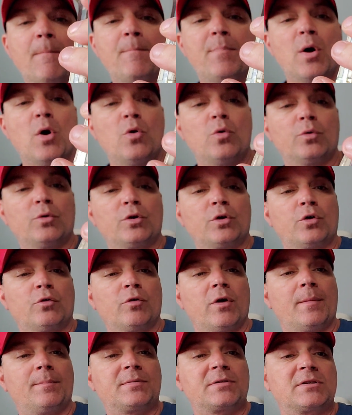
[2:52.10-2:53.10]
bone
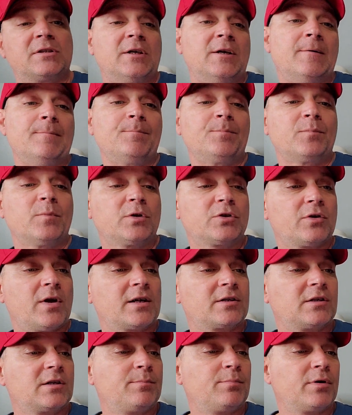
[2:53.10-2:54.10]
grips, which are
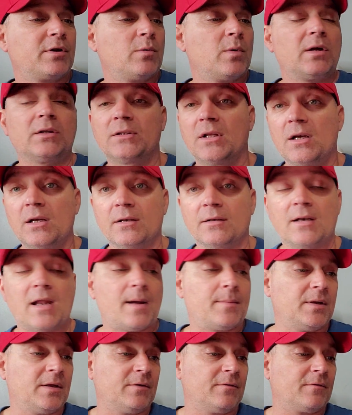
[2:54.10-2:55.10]
actually pretty well done.
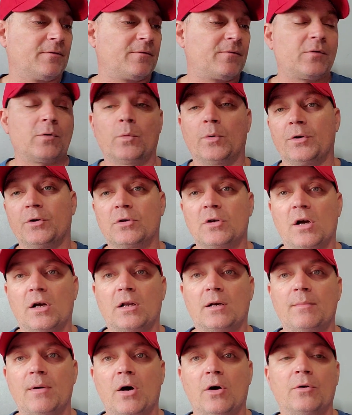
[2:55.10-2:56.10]
I mean, for when you're
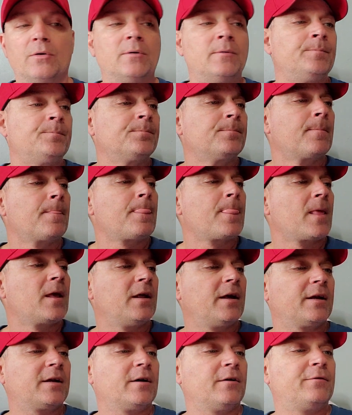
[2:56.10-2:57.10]
talking about
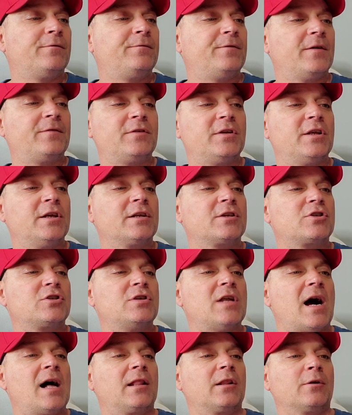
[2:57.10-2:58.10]
like a 50-ish
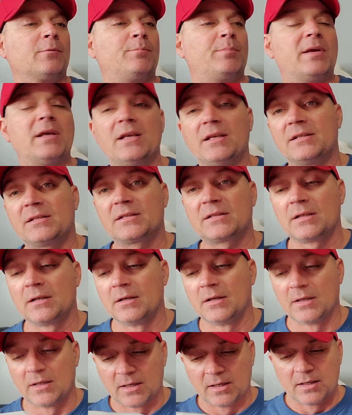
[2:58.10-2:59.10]
dollar piece,
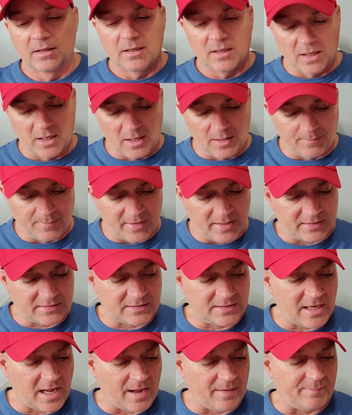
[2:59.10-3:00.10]
um,
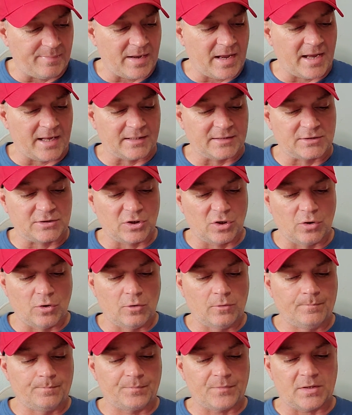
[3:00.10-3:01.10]
it's not bad.
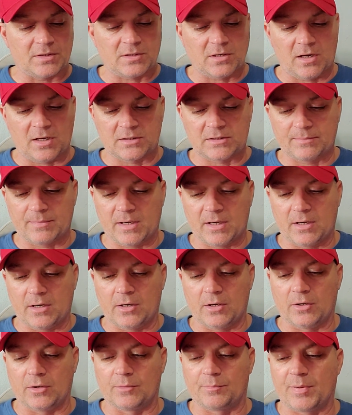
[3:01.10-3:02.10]
So it talks
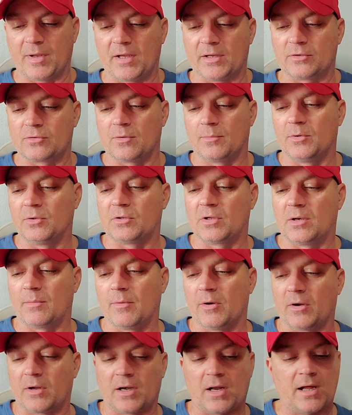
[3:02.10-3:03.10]
about paying tribute to the
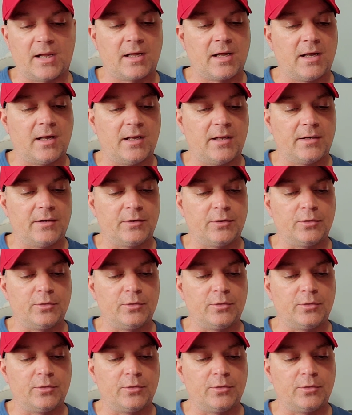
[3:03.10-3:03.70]
American icon